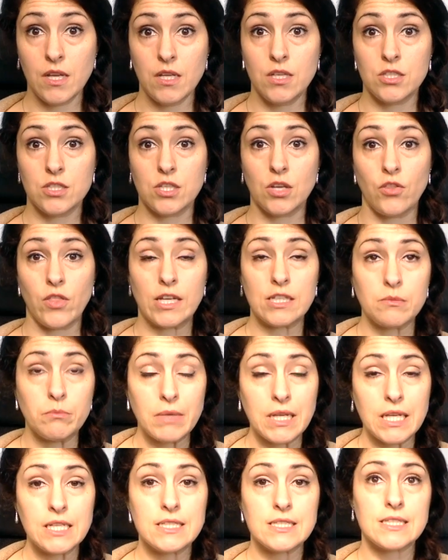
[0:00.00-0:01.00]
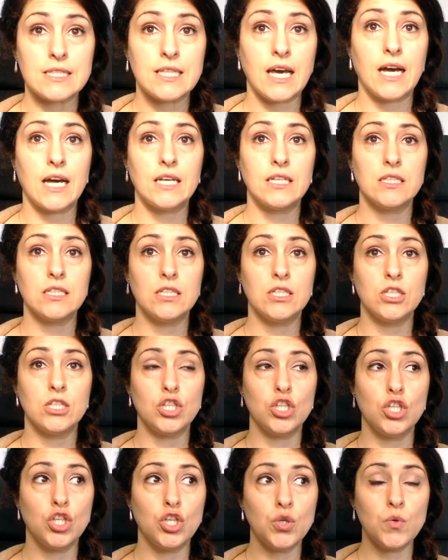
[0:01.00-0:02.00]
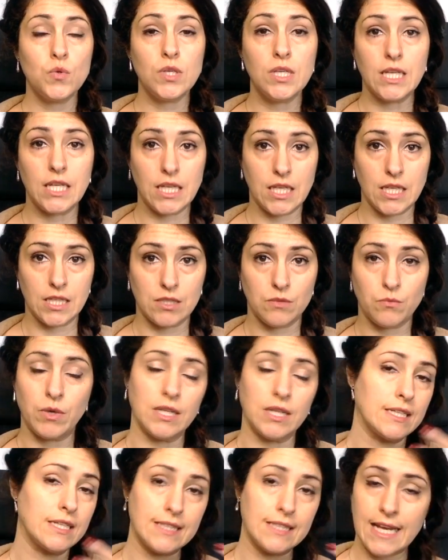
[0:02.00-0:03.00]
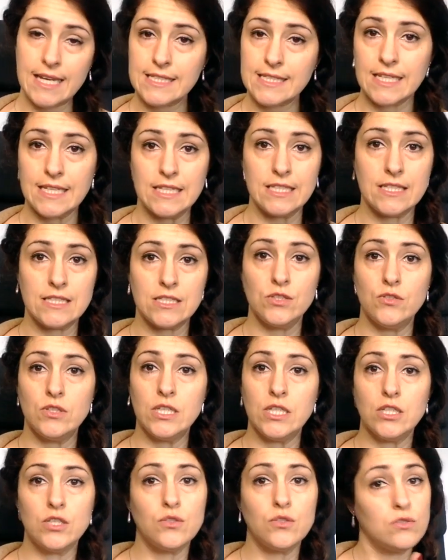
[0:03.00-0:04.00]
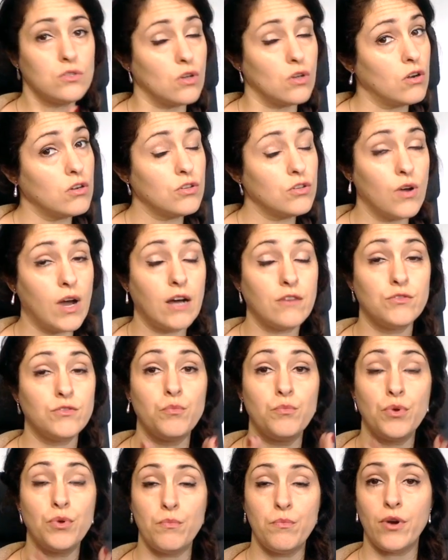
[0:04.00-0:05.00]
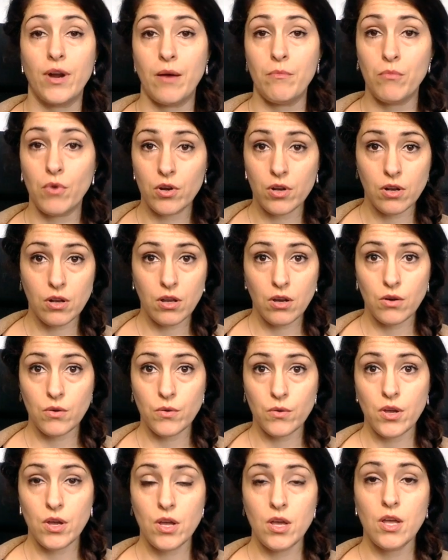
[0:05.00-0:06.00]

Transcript: So that means that the task is you need to talk, you have to prepare a monologue